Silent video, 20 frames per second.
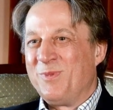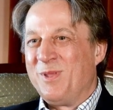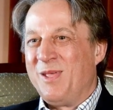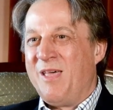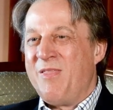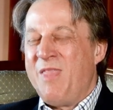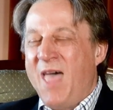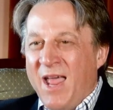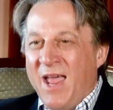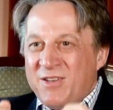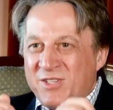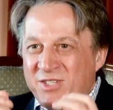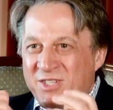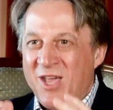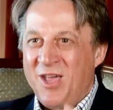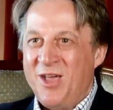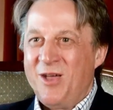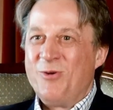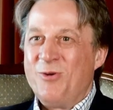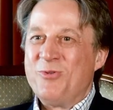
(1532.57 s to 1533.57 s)
And that
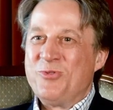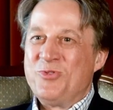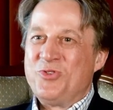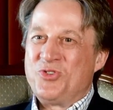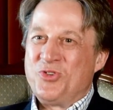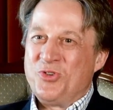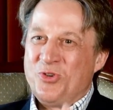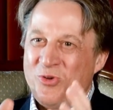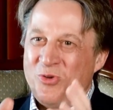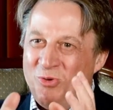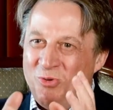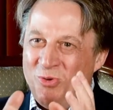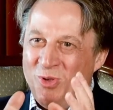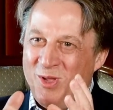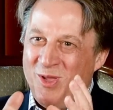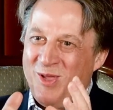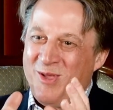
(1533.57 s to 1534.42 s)
tells you